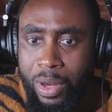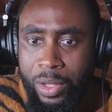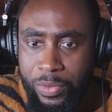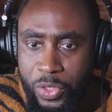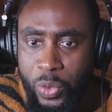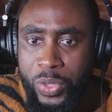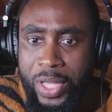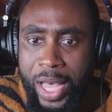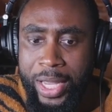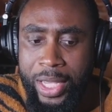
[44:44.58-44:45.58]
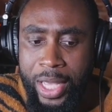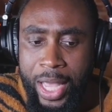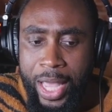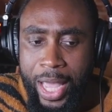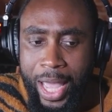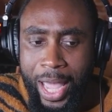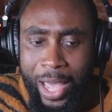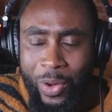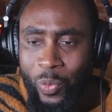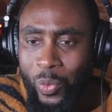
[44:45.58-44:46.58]
suicide.
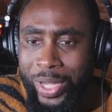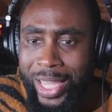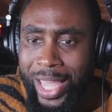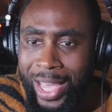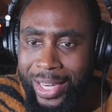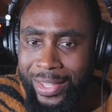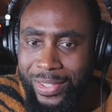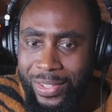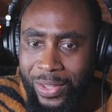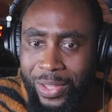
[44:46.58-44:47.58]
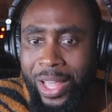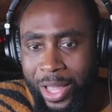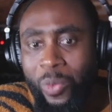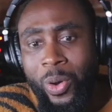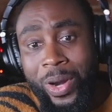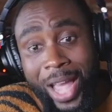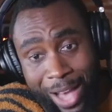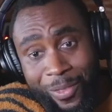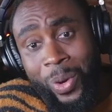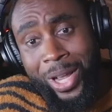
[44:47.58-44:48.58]
And we can't necessarily like we're going to
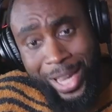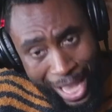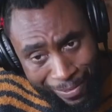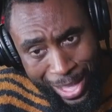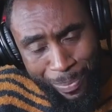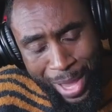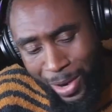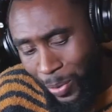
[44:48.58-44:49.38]
have that panel.